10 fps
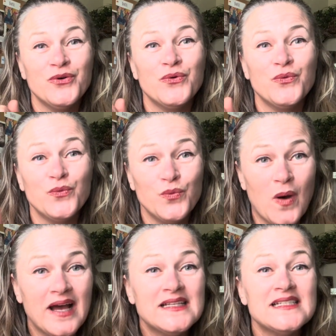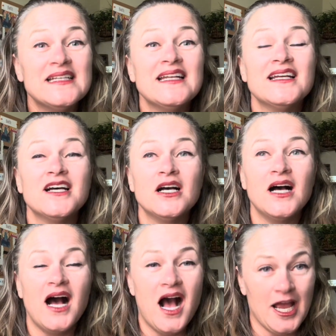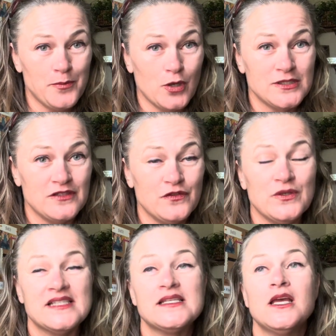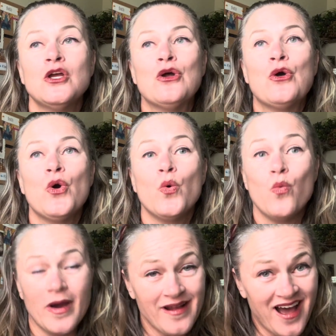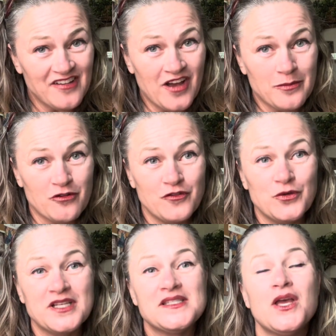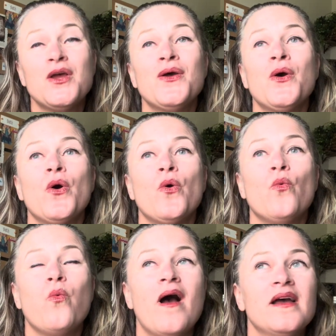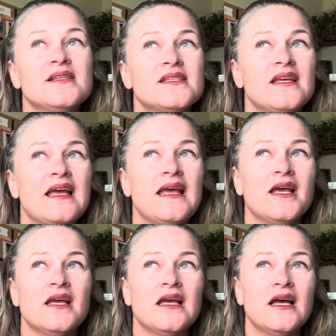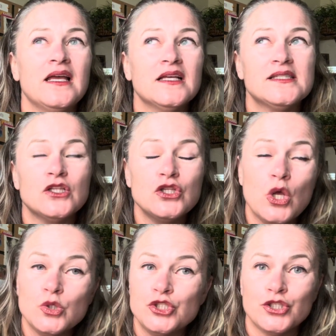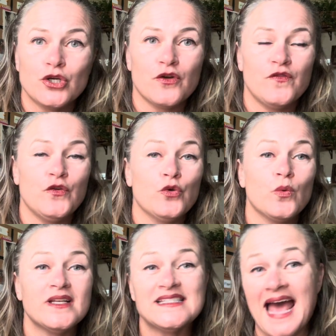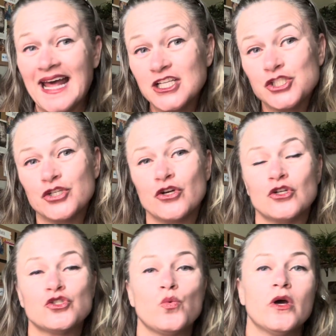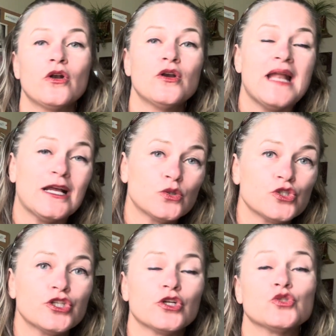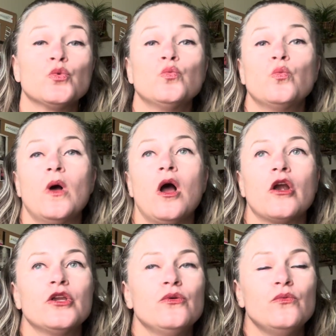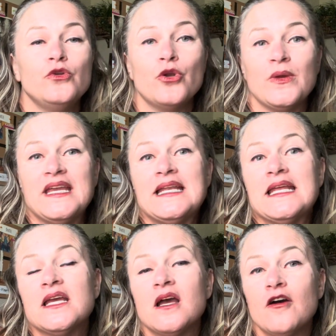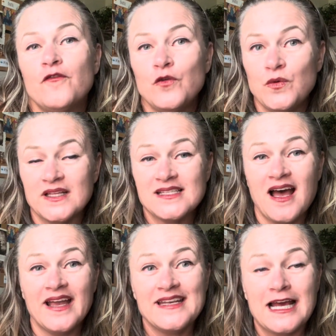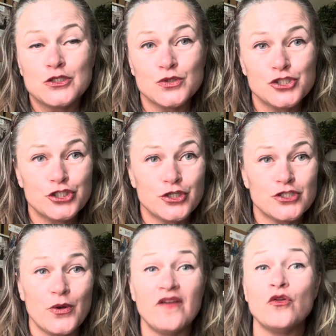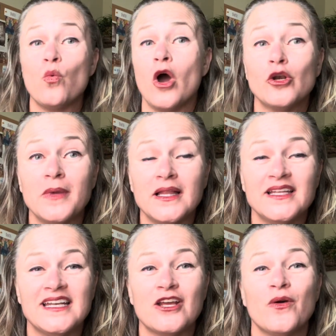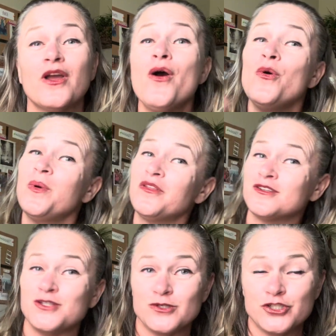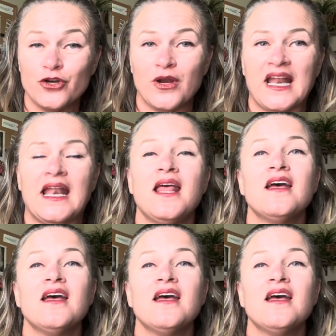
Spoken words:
what a high protein food is, what a high fiber food is, what is a low sugar food, what is added sugars, what are natural sugars, are you eating a food that's high in natural sugars, or you're having watermelon and going, oh, but there's no sugar in it,